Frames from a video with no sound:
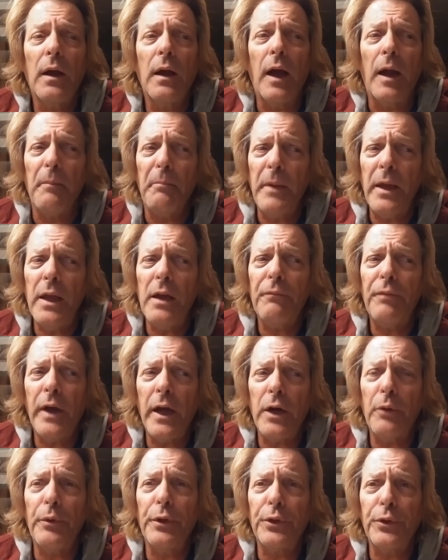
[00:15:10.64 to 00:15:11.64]
I may have
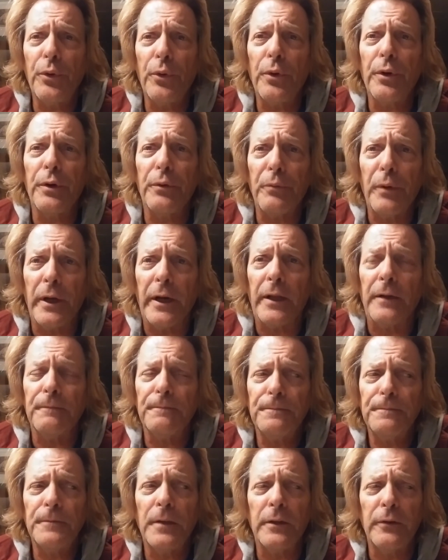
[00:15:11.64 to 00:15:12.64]
had a recorder running.
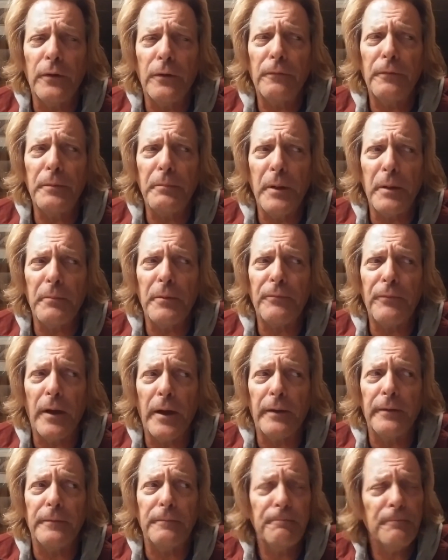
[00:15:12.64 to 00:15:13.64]
I don't remember if
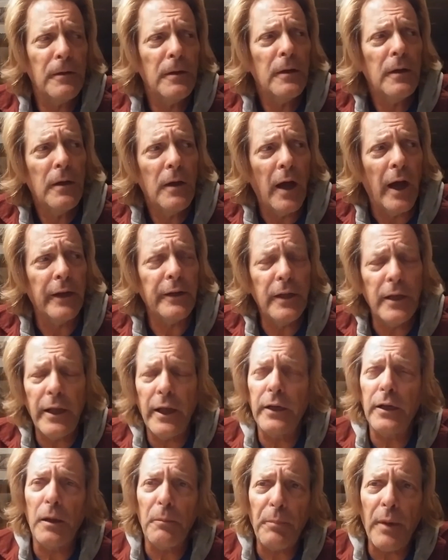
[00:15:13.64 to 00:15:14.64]
I did
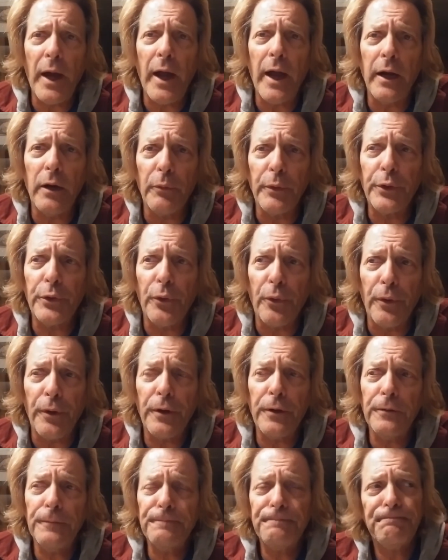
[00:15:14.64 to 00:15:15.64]
end up buying a
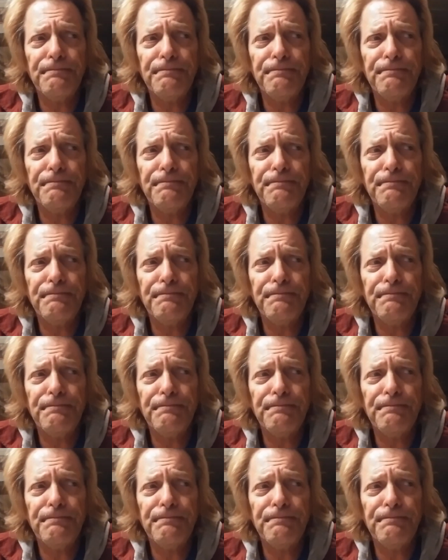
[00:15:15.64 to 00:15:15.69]
recorder.